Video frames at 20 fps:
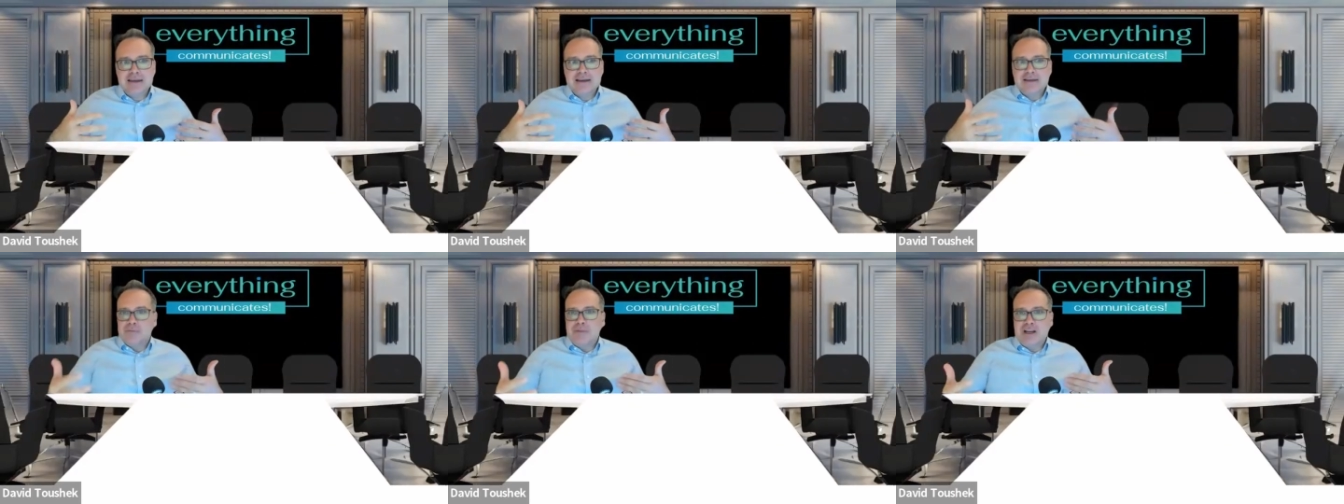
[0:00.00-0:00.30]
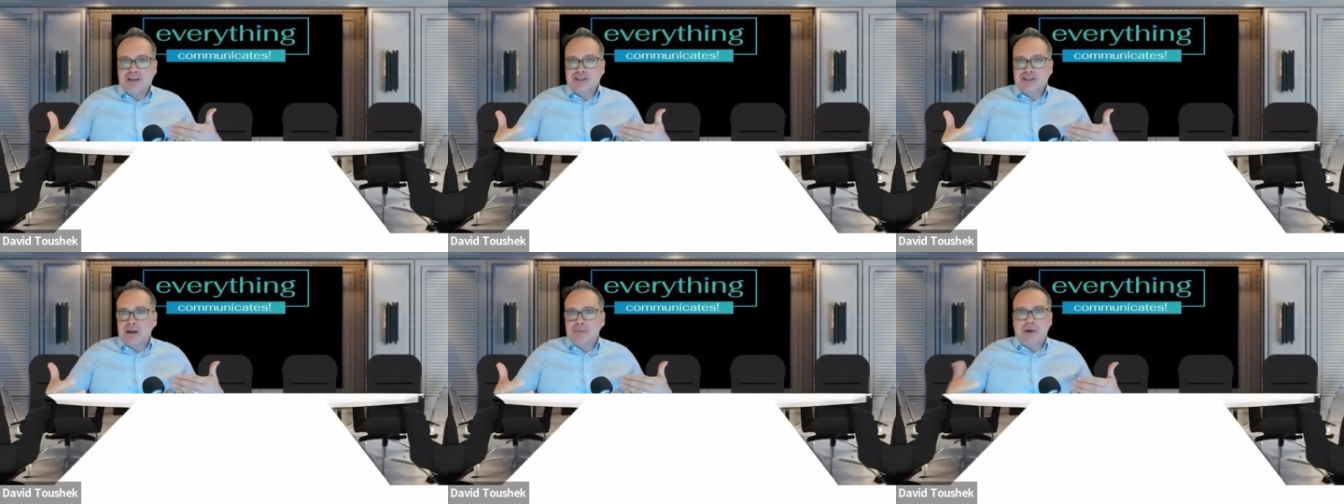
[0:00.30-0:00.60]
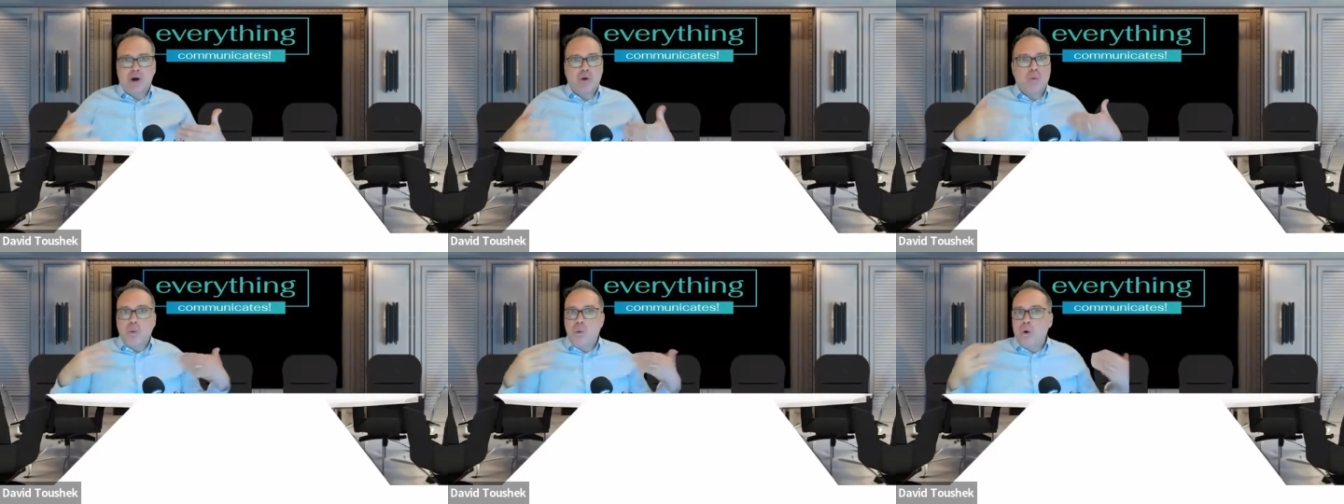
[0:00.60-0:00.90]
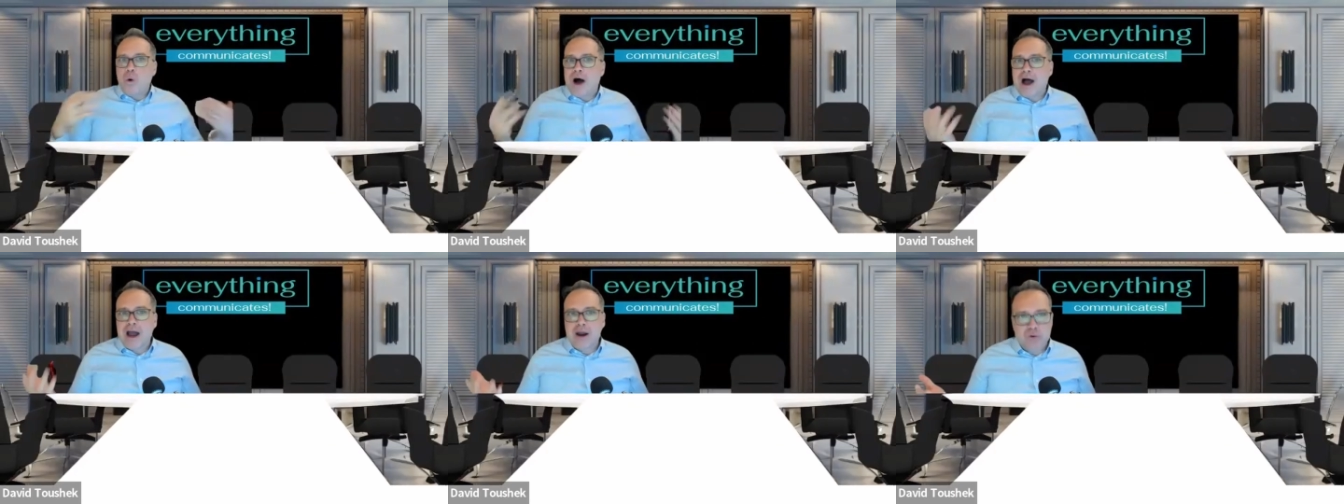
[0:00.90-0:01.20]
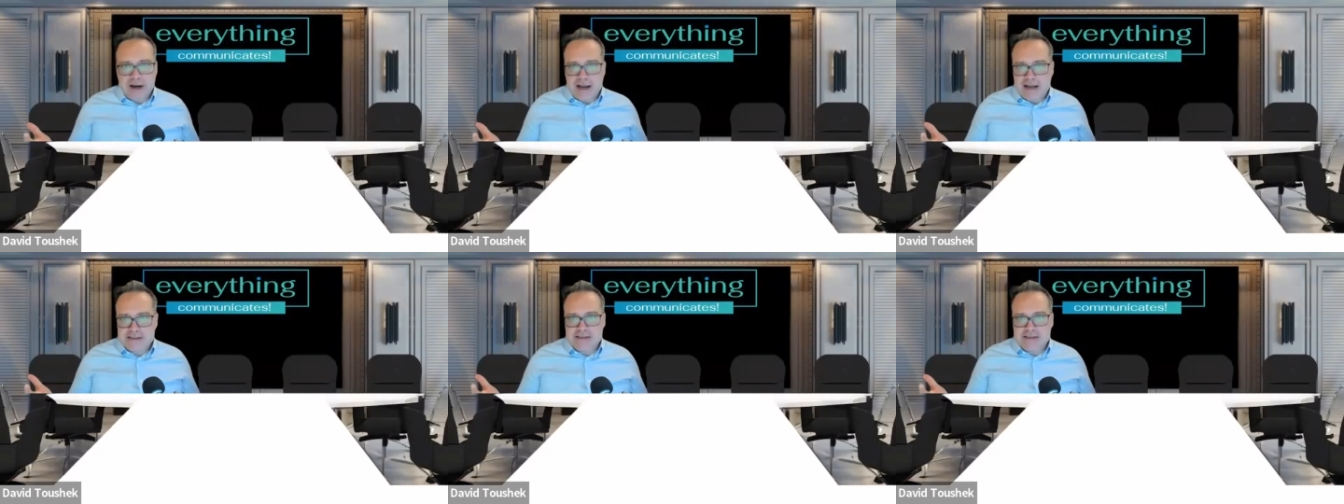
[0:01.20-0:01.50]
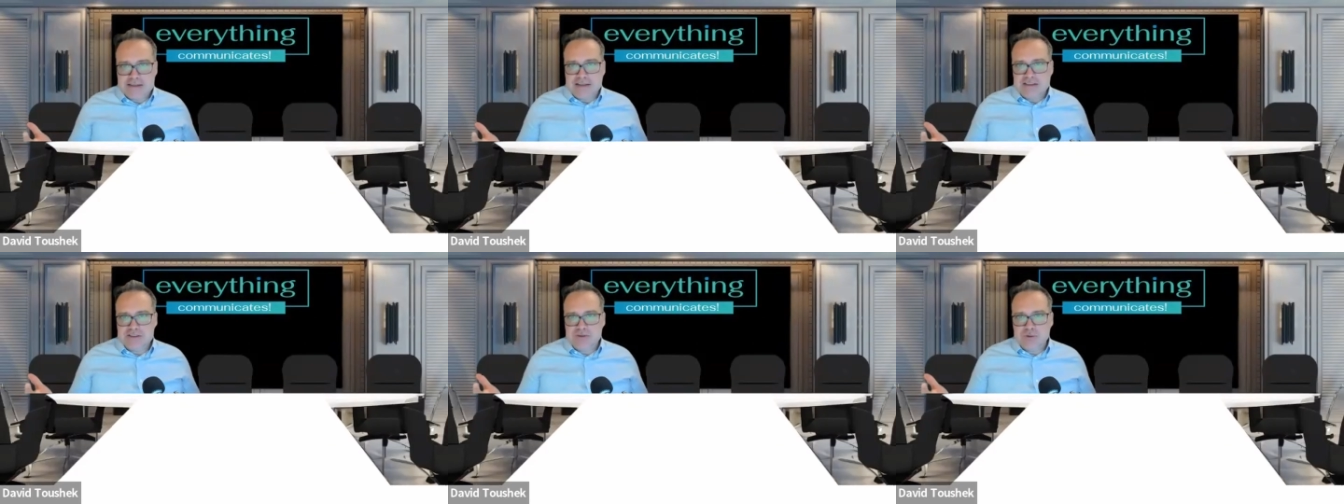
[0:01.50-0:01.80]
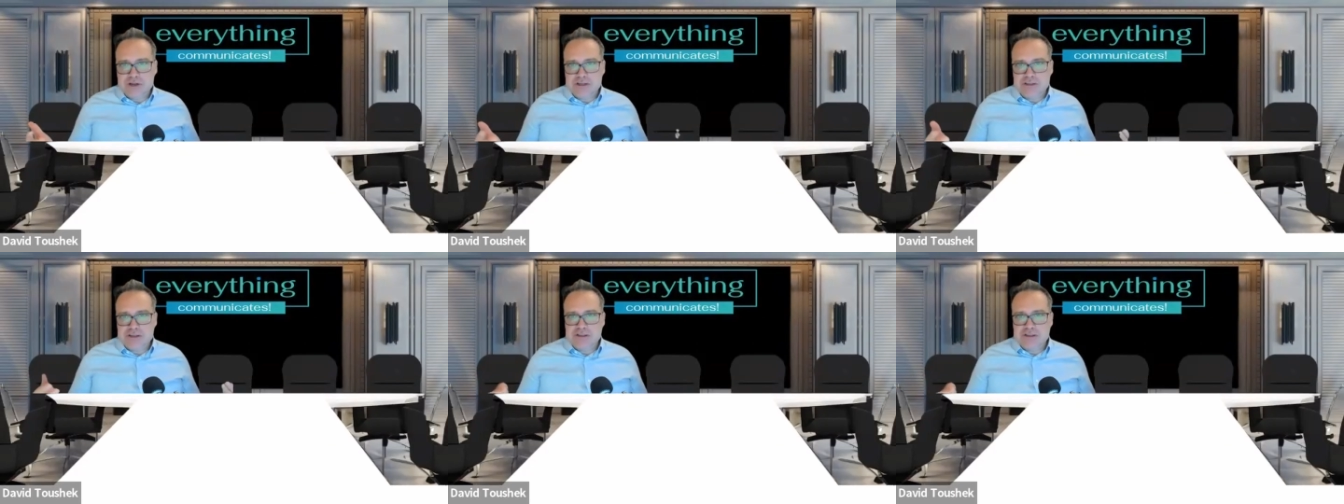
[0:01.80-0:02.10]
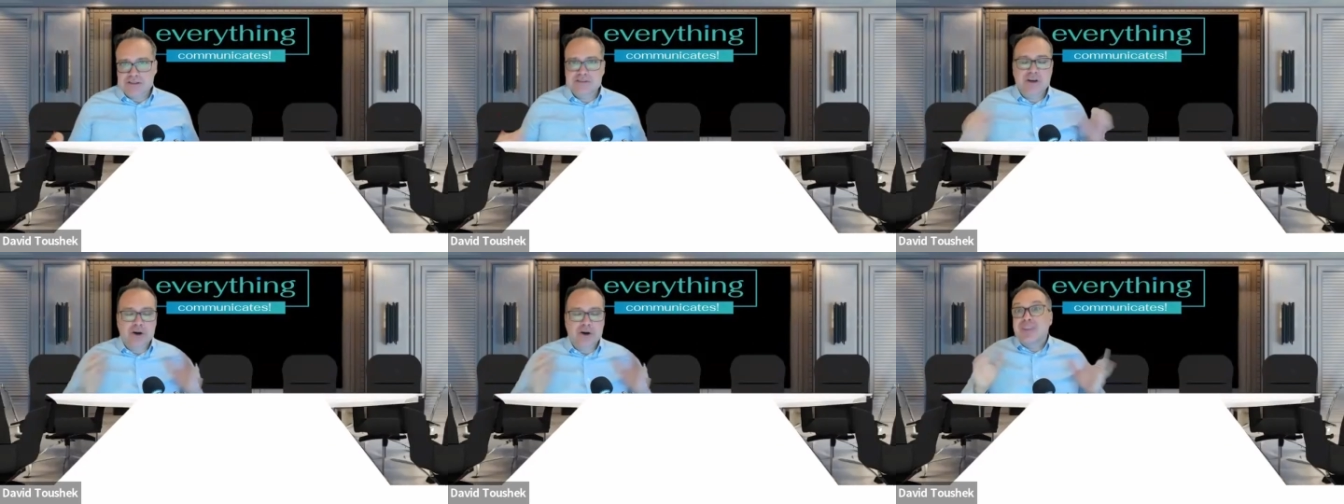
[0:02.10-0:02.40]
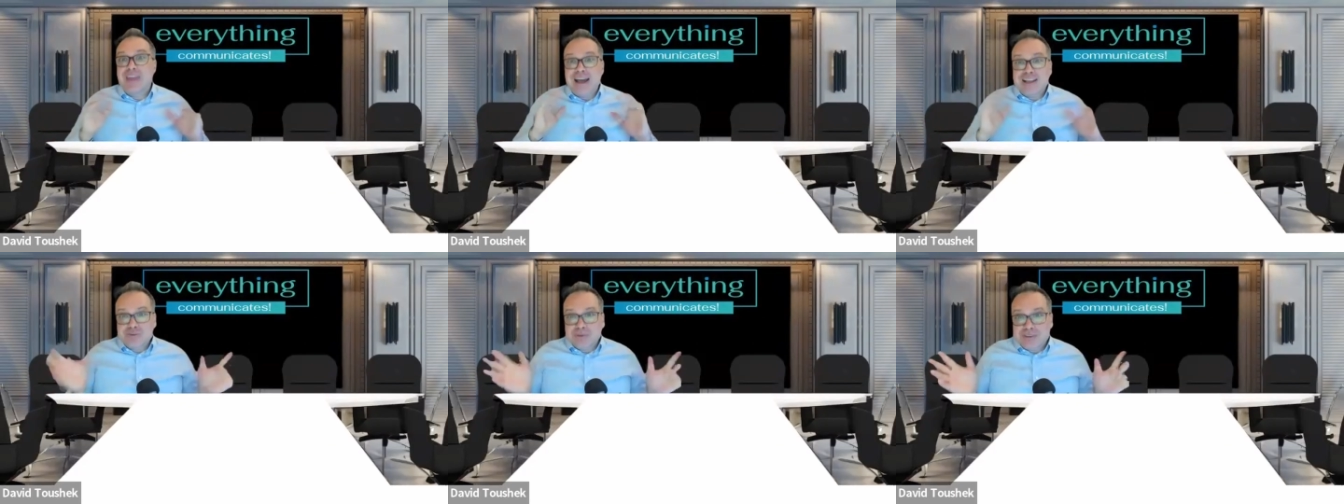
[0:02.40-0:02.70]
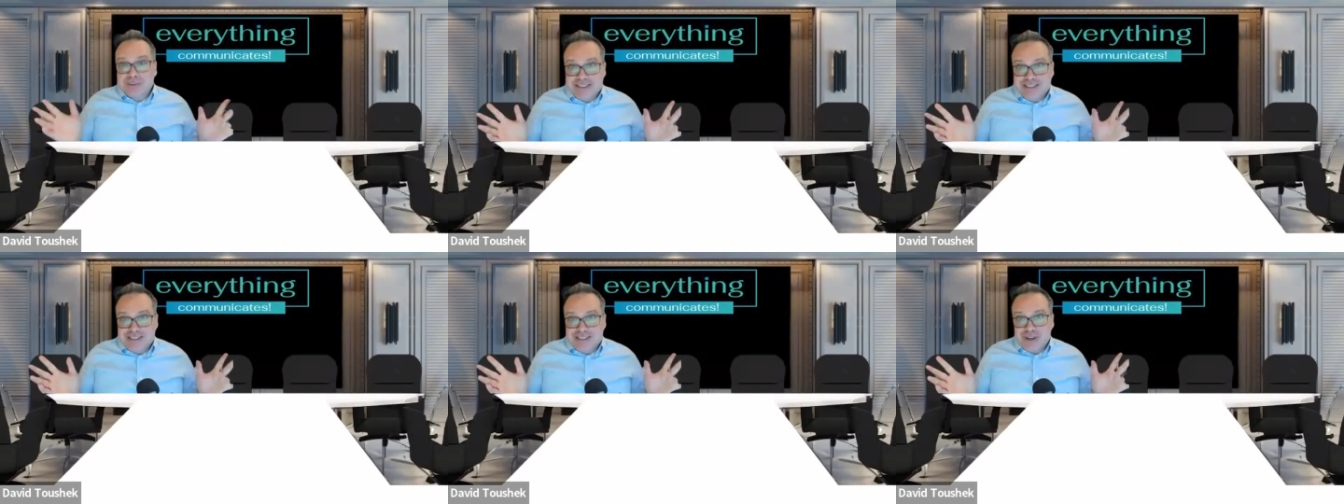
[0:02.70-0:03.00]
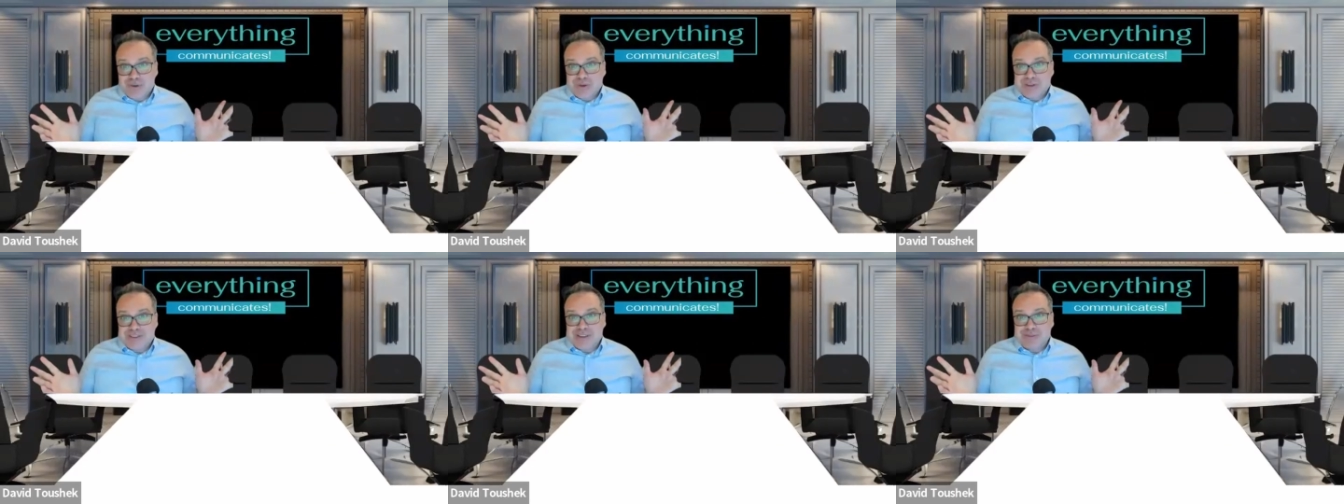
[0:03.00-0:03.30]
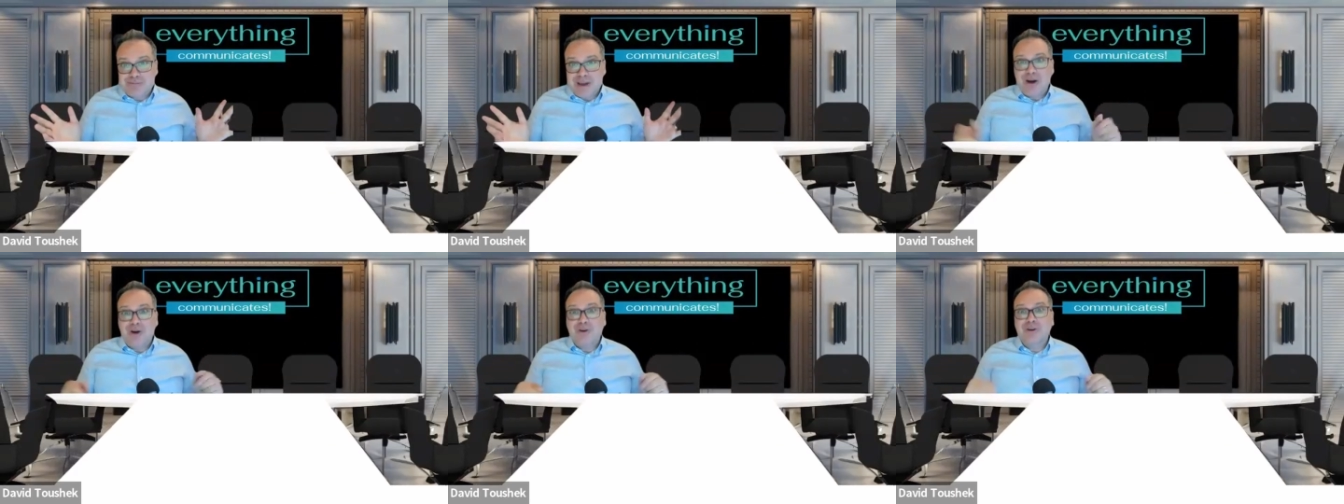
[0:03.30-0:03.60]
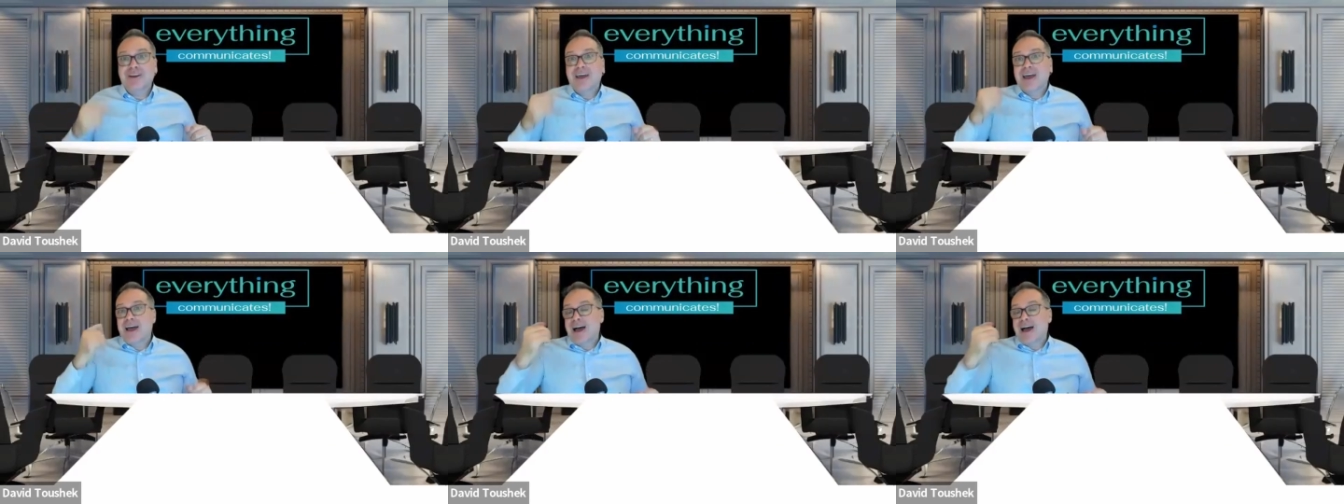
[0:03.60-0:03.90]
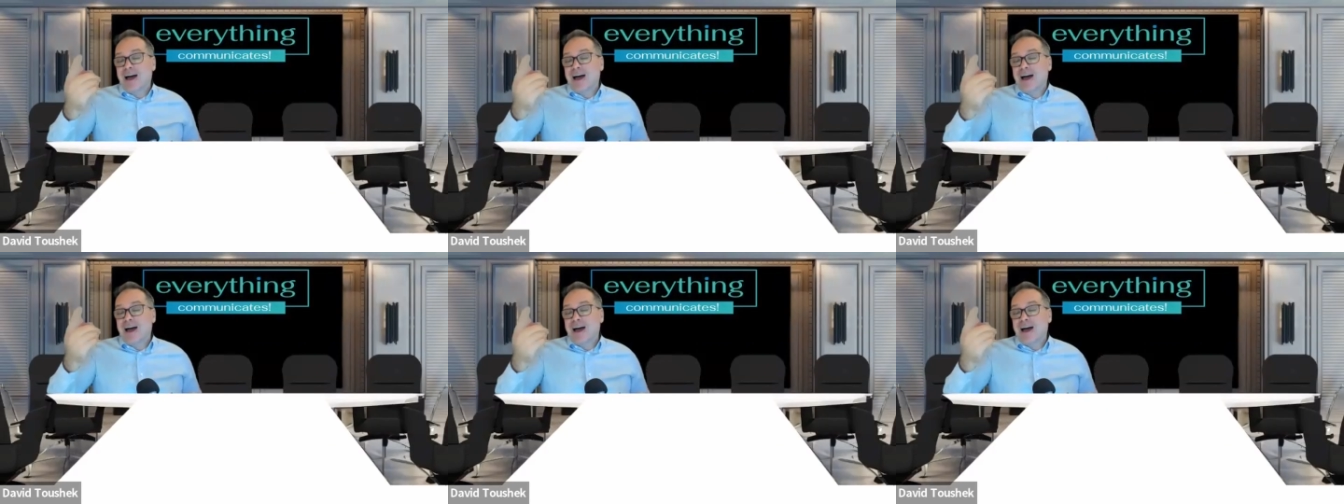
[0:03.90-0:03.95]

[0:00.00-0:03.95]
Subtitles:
information about why we're asking these questions. So that's what this show is about.